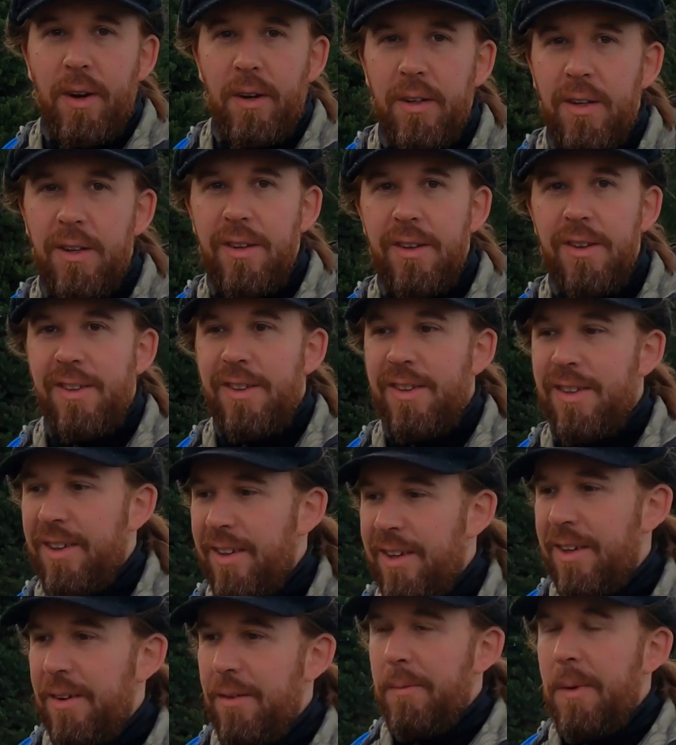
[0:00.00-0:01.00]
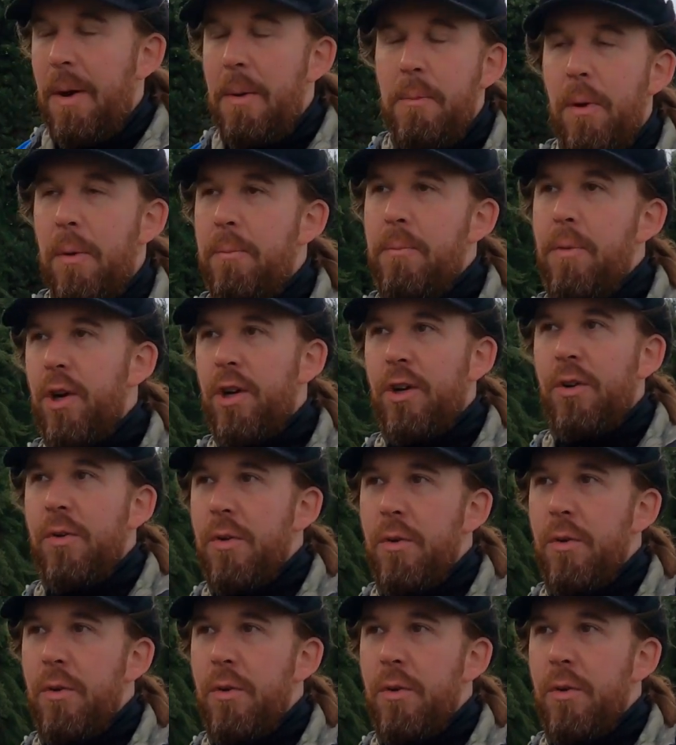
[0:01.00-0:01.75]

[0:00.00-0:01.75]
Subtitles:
doctors, and my blood pressure